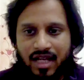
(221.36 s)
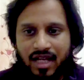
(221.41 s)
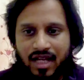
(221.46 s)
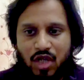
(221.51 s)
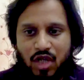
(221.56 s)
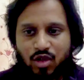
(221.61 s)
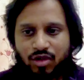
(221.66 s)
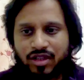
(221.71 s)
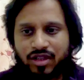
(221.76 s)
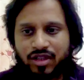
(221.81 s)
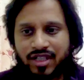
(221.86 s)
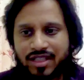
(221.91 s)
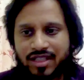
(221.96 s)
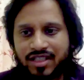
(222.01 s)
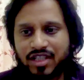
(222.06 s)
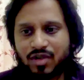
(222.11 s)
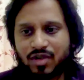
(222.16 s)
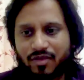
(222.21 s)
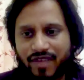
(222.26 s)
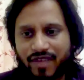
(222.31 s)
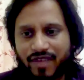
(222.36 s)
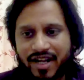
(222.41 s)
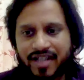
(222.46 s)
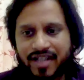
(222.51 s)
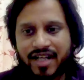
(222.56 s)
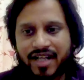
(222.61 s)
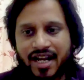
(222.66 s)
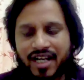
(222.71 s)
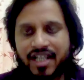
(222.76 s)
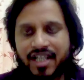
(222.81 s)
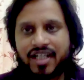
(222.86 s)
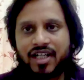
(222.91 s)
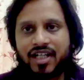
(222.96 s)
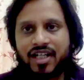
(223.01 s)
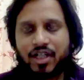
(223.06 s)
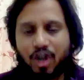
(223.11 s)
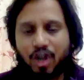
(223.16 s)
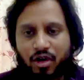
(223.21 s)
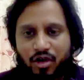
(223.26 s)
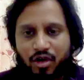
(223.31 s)
So these are very technical
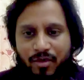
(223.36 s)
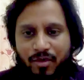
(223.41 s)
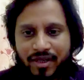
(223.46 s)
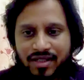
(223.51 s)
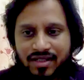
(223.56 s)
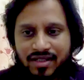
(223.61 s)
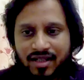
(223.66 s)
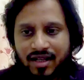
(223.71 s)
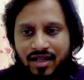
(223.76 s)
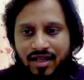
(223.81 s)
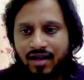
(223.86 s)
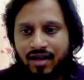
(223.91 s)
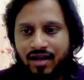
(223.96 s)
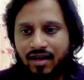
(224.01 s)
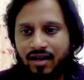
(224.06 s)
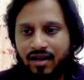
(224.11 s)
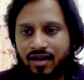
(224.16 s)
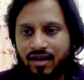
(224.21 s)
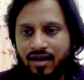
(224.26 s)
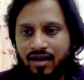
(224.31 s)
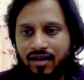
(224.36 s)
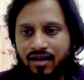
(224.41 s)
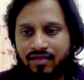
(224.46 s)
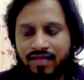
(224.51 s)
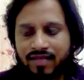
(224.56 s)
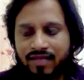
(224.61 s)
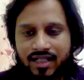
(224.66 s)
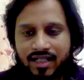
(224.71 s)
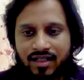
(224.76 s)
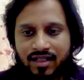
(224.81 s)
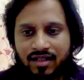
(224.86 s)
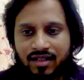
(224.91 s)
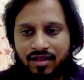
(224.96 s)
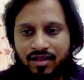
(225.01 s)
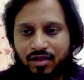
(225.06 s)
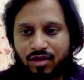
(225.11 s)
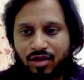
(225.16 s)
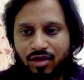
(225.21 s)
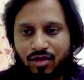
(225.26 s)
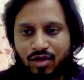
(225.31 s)
documents
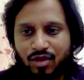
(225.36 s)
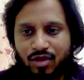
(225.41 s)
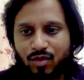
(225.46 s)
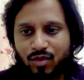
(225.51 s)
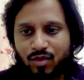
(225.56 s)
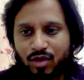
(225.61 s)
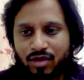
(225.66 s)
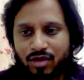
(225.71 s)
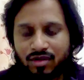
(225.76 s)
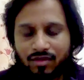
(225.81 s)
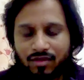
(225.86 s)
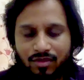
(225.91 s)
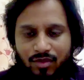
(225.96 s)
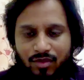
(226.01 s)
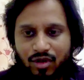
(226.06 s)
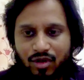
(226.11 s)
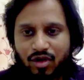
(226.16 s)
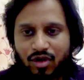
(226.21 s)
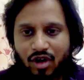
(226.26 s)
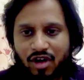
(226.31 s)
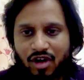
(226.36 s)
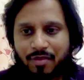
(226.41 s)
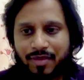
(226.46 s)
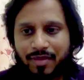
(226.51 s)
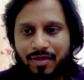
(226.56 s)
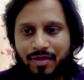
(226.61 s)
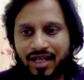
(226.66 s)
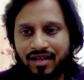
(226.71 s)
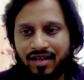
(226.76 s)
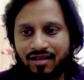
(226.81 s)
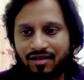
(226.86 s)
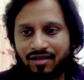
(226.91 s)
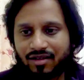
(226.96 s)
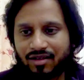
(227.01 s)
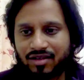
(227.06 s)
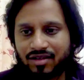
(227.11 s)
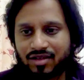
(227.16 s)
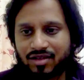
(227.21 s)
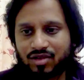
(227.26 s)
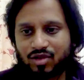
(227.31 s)
that would not be
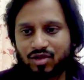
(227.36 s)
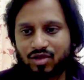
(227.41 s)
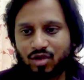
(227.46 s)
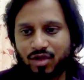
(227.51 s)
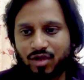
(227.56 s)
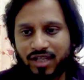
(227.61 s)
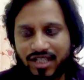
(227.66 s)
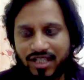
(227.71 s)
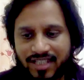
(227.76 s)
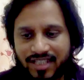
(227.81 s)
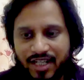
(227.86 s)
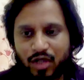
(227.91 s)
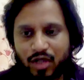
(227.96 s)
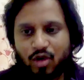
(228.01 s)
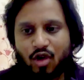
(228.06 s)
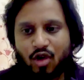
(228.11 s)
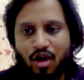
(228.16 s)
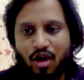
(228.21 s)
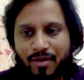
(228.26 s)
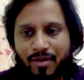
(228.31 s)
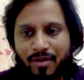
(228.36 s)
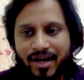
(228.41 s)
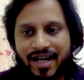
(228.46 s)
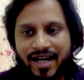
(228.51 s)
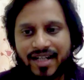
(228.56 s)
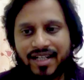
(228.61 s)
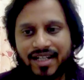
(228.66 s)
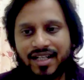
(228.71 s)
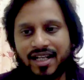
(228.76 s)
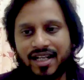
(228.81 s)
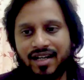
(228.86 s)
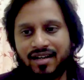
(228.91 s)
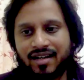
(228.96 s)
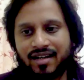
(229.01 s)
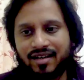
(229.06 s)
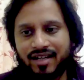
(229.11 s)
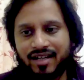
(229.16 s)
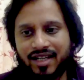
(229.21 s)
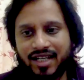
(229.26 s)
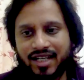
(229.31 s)
so easily to comprehend in
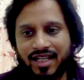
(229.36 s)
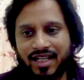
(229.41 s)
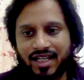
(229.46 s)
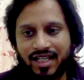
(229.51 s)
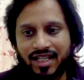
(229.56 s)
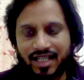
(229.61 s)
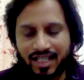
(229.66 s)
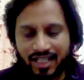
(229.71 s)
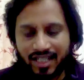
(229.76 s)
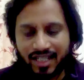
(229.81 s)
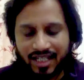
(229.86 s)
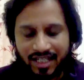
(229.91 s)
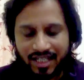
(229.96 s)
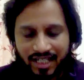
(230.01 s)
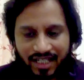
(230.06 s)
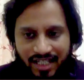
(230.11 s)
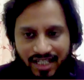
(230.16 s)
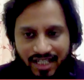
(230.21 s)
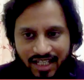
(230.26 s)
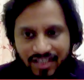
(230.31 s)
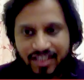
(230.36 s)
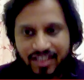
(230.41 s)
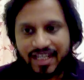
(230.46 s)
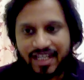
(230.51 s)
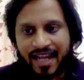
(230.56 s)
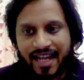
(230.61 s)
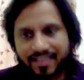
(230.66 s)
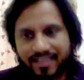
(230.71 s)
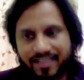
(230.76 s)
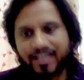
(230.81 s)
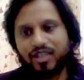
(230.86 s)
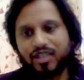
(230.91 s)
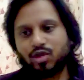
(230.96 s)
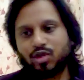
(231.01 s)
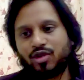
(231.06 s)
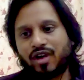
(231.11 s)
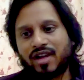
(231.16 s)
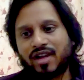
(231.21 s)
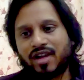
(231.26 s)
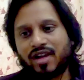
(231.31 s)
Hindi and then to
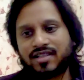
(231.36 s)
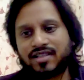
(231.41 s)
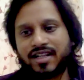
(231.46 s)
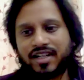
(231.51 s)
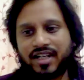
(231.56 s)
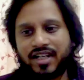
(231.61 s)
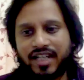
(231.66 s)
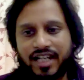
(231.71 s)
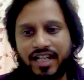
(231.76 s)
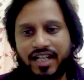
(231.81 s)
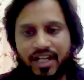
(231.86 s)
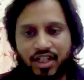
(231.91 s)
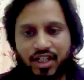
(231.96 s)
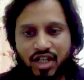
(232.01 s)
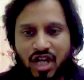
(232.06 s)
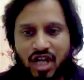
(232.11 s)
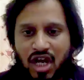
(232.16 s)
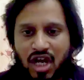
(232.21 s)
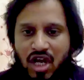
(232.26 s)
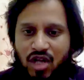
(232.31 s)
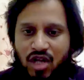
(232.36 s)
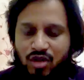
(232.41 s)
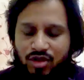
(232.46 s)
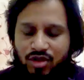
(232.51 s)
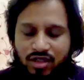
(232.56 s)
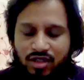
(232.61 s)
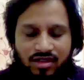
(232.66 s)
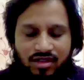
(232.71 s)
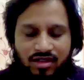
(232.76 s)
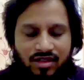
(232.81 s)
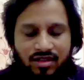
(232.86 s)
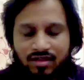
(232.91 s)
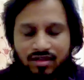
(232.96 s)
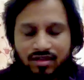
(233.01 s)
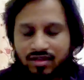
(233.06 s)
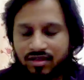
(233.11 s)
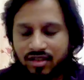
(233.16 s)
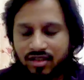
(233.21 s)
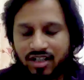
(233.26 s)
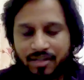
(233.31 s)
translate in English. So
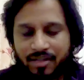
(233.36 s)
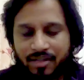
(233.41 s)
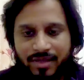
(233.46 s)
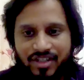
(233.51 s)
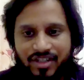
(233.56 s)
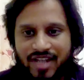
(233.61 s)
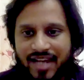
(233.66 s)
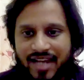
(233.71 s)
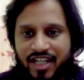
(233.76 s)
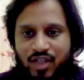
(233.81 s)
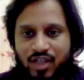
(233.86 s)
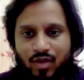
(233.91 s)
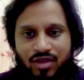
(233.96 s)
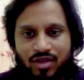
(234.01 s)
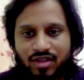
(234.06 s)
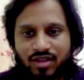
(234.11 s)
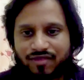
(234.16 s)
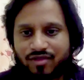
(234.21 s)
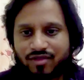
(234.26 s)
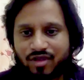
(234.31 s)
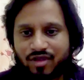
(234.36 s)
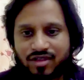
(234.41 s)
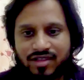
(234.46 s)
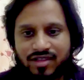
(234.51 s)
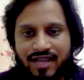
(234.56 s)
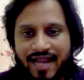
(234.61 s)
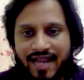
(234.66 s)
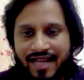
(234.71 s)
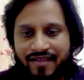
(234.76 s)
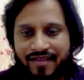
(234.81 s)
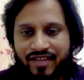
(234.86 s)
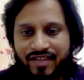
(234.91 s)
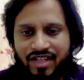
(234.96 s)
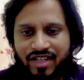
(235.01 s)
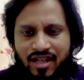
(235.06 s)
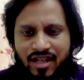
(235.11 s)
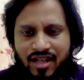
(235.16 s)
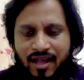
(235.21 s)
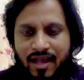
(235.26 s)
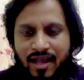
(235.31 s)
the third big challenge was, of course, the language,
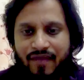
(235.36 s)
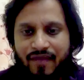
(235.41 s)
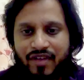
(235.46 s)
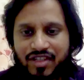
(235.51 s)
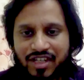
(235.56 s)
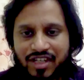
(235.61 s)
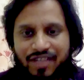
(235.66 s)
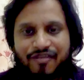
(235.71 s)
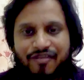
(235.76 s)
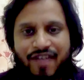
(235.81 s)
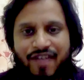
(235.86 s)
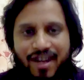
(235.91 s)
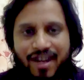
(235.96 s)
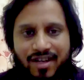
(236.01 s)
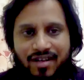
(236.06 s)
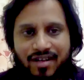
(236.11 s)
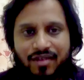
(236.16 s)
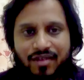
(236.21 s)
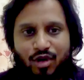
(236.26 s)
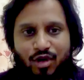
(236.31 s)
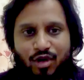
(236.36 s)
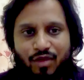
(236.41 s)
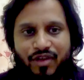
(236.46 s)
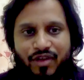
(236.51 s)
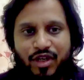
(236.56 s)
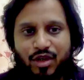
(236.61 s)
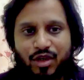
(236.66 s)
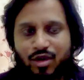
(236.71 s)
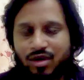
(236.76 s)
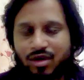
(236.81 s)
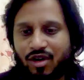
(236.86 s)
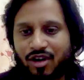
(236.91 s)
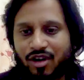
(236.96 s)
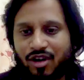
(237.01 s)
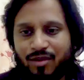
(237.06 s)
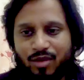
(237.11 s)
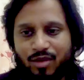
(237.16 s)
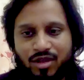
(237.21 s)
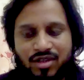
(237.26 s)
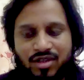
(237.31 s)
which in fact we took
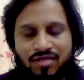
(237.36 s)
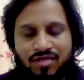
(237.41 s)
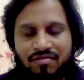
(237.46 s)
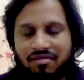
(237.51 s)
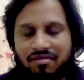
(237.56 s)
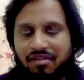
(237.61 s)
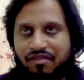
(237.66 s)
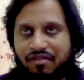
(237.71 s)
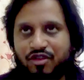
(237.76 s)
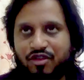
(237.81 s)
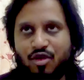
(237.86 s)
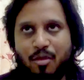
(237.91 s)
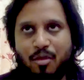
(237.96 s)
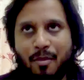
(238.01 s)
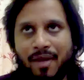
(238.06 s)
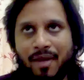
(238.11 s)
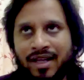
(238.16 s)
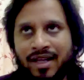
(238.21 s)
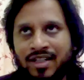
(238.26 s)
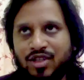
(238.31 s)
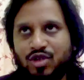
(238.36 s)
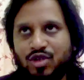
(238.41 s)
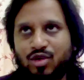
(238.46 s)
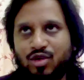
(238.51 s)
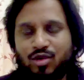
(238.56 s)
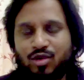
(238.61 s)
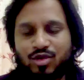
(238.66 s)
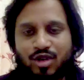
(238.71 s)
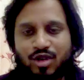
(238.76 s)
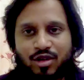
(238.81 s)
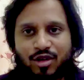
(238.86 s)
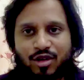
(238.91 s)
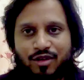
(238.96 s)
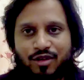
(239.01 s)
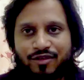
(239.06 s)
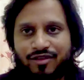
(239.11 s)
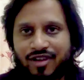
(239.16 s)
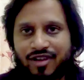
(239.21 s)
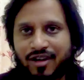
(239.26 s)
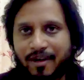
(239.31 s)
almost a few months to sort
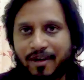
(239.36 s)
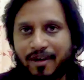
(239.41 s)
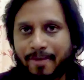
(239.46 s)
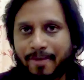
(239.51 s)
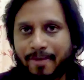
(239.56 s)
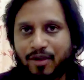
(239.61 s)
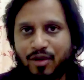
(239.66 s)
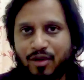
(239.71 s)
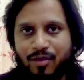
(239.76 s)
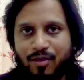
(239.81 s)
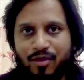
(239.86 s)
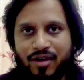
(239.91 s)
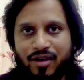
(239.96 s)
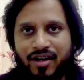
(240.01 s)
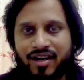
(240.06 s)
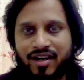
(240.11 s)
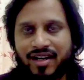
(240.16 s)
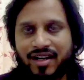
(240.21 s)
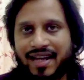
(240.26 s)
of put it in